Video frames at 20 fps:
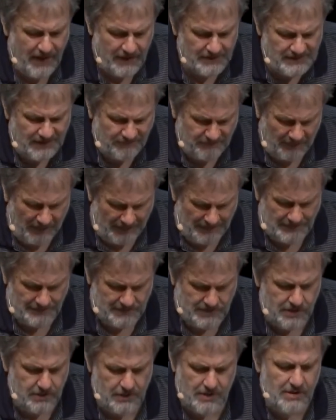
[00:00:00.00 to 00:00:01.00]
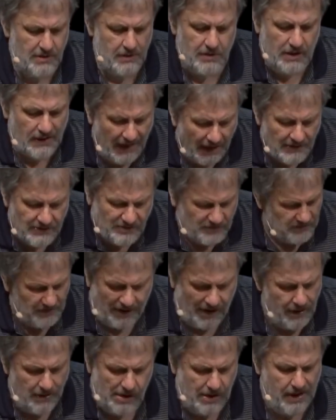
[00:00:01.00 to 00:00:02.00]
different
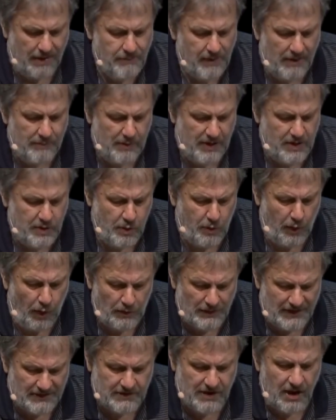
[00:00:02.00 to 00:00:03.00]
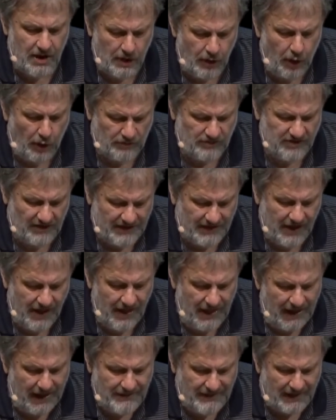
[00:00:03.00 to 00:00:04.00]
cultural, however you call it, logic.
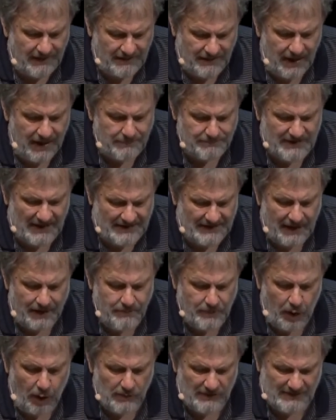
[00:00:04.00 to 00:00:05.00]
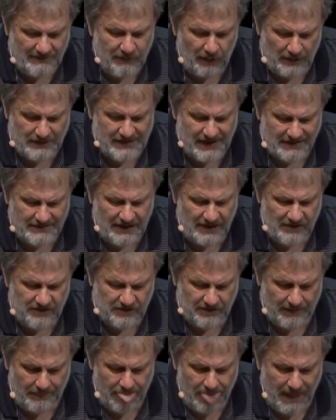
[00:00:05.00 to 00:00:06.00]
And I claim the same goes for
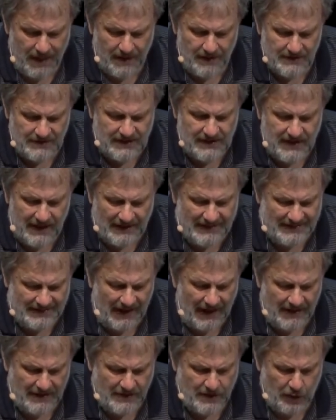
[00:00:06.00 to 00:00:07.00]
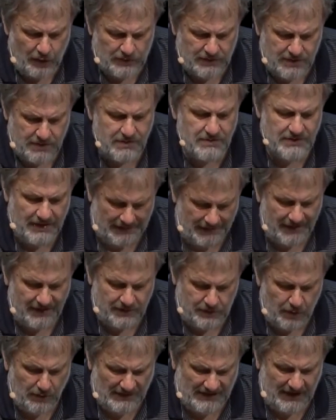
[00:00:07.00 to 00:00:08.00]
tradition. T.S. Eliot, the
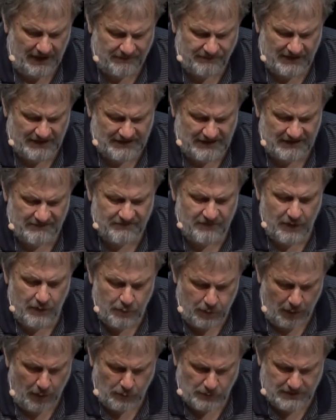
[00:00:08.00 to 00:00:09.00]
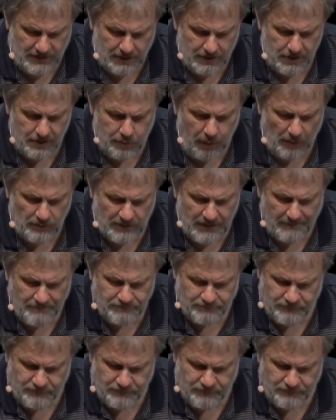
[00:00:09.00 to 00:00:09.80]
great conservative, wrote, quote,